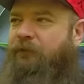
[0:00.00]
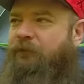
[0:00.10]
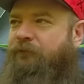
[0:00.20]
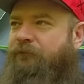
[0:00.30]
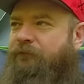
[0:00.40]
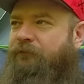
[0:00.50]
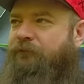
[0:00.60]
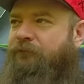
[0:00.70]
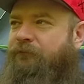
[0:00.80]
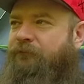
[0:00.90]

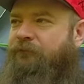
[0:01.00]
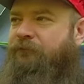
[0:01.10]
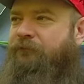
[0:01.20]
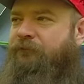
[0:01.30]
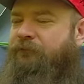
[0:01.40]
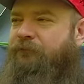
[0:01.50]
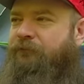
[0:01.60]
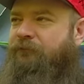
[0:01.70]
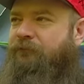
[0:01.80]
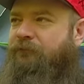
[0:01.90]

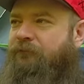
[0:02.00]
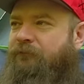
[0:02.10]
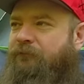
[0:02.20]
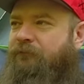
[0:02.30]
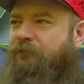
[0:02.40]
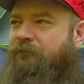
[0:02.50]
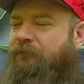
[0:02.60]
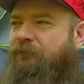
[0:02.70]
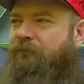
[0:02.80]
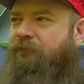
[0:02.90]

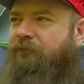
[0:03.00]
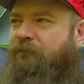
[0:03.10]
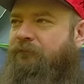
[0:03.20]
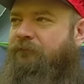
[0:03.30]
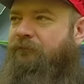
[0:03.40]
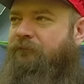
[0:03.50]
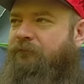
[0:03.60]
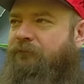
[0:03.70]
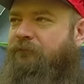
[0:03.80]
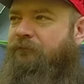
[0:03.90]
The person shown says nothing.